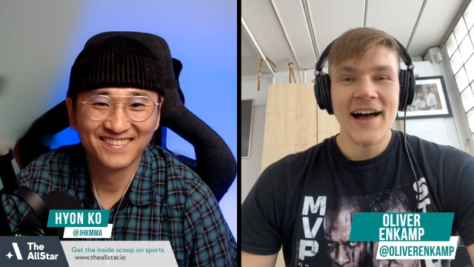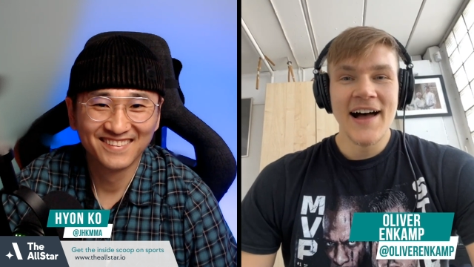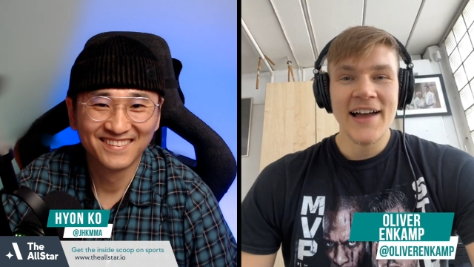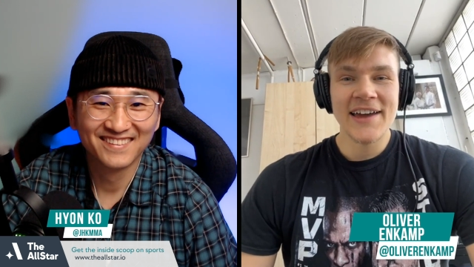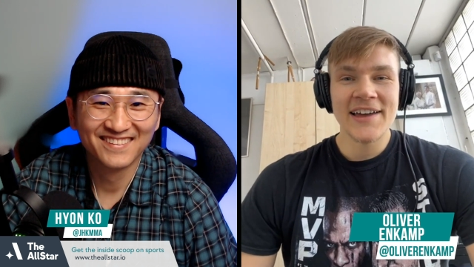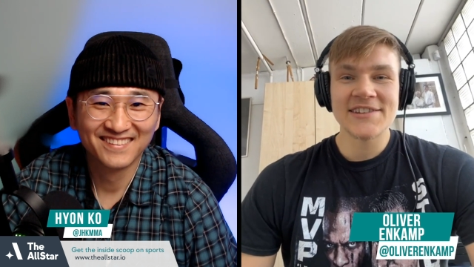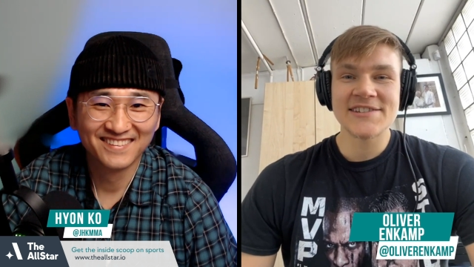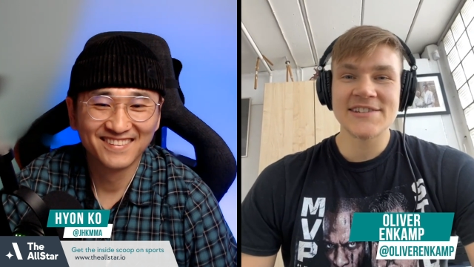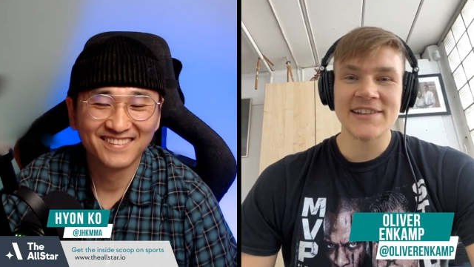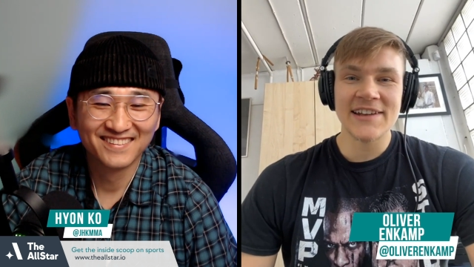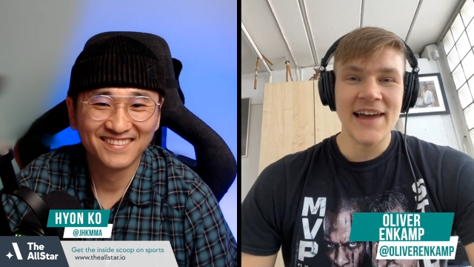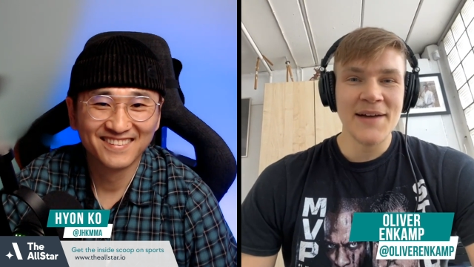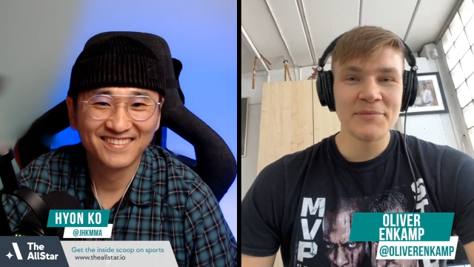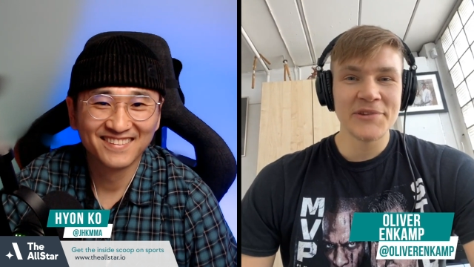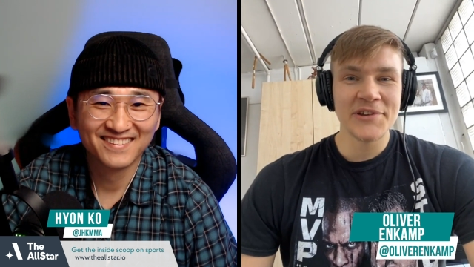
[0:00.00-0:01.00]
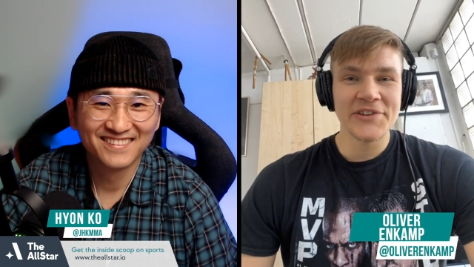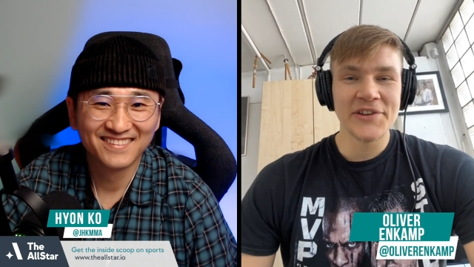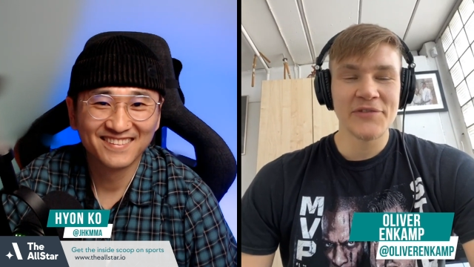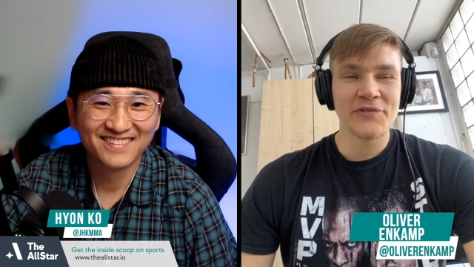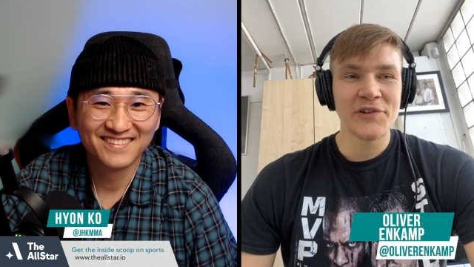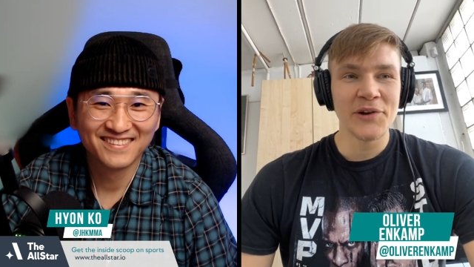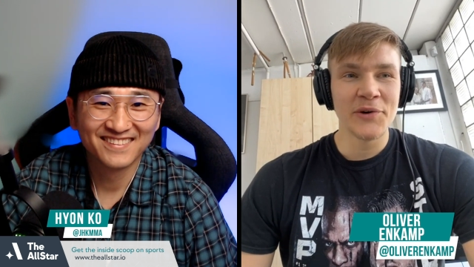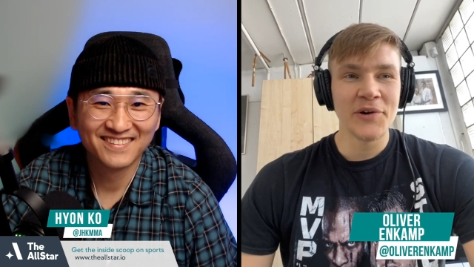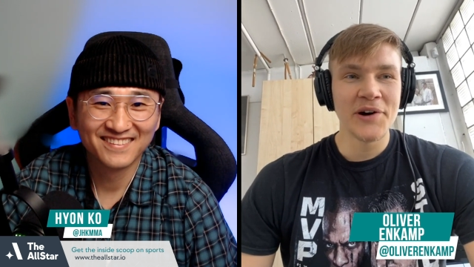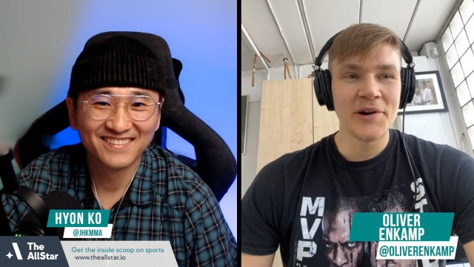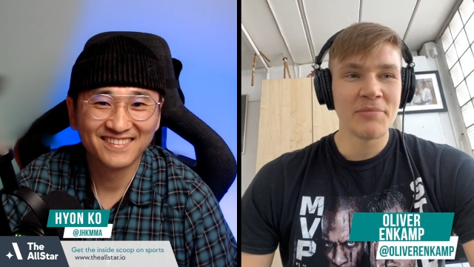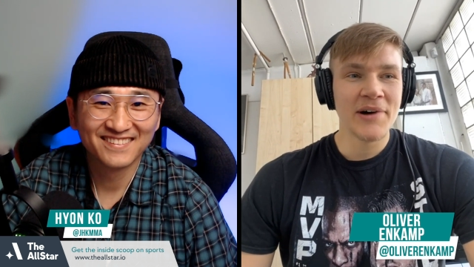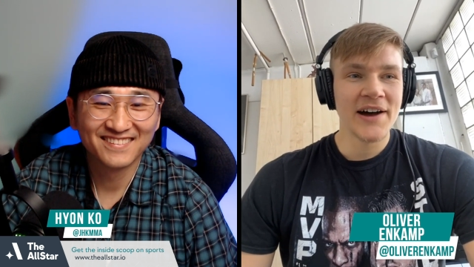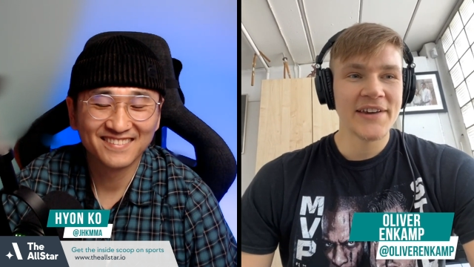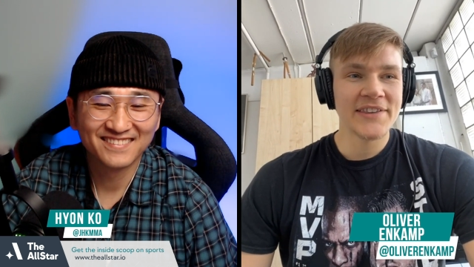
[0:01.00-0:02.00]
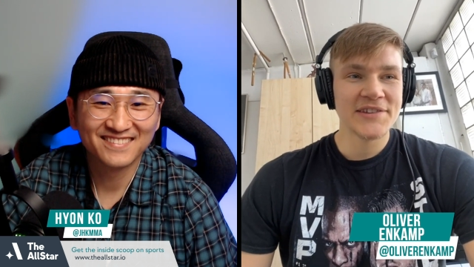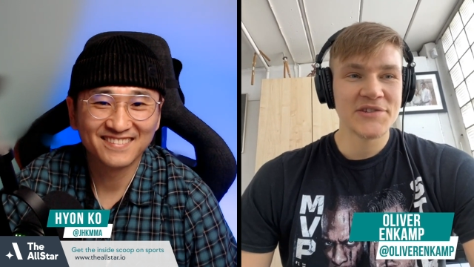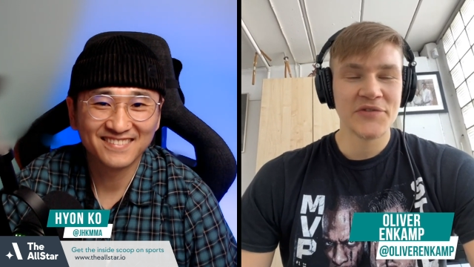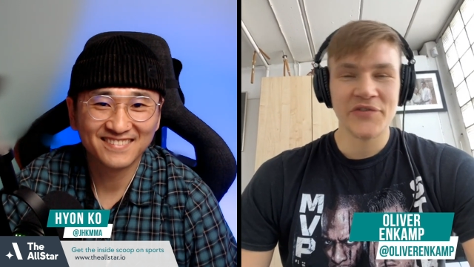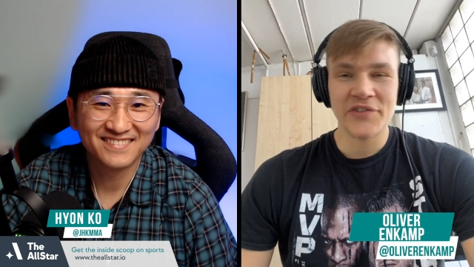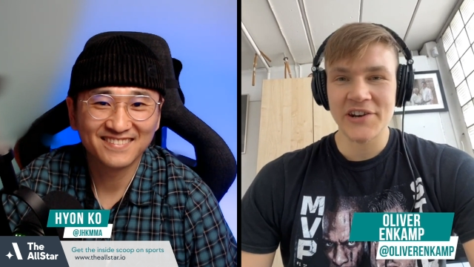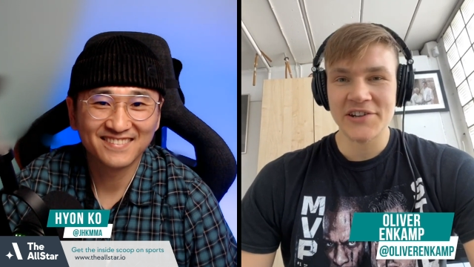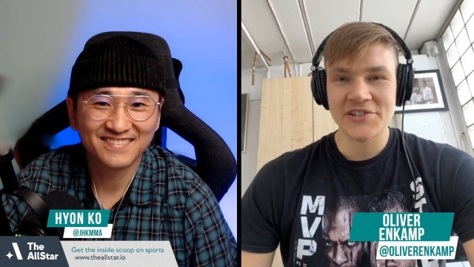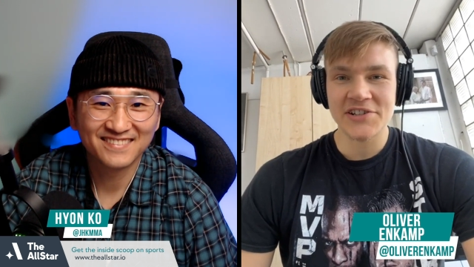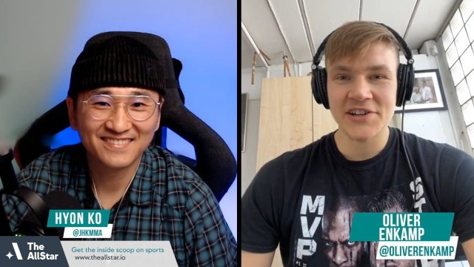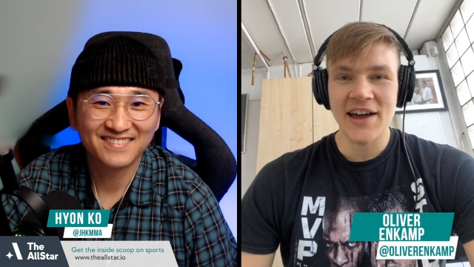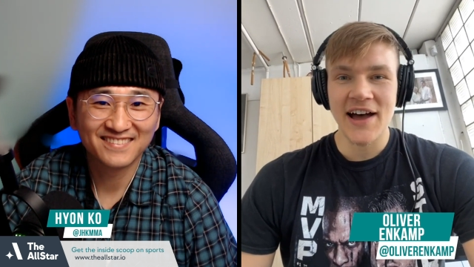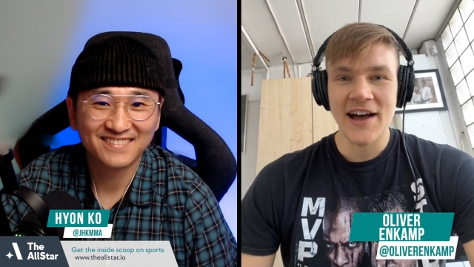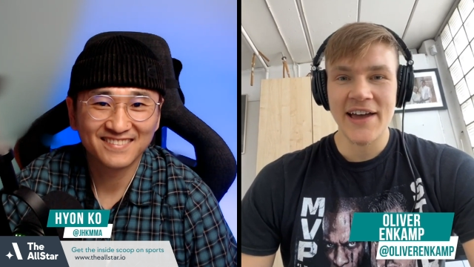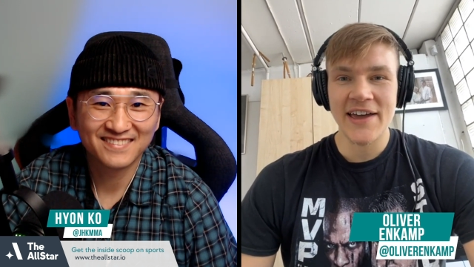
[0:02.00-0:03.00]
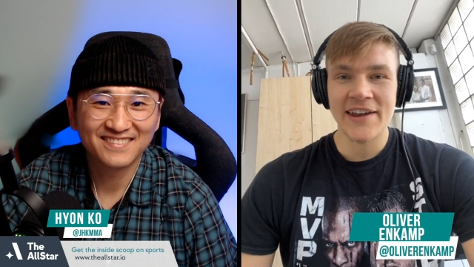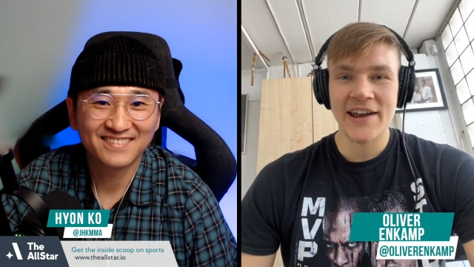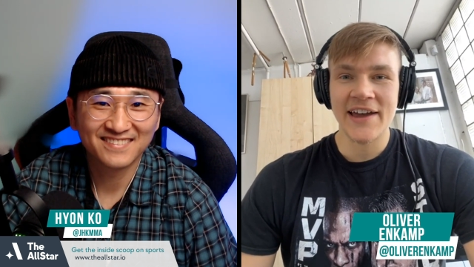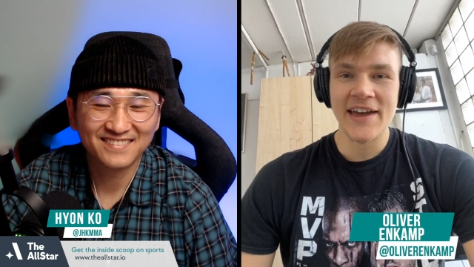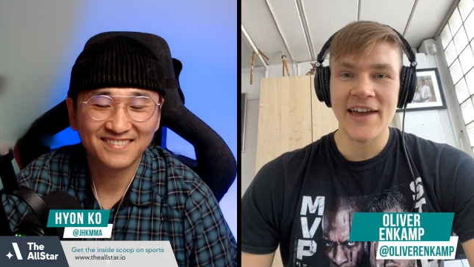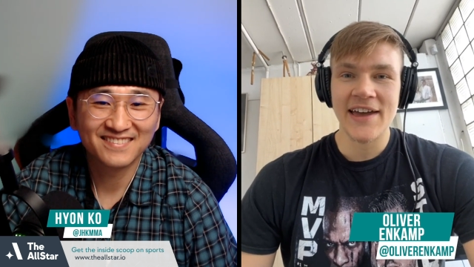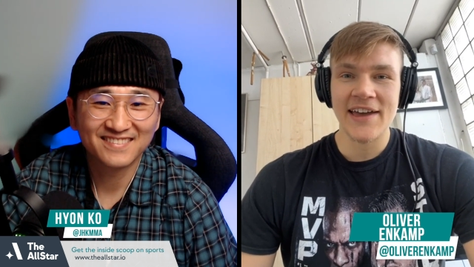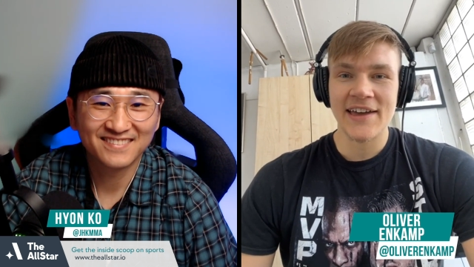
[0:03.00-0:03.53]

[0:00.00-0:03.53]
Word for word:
Speaker 1: I got slammed on the floor by this Finnish guy, and I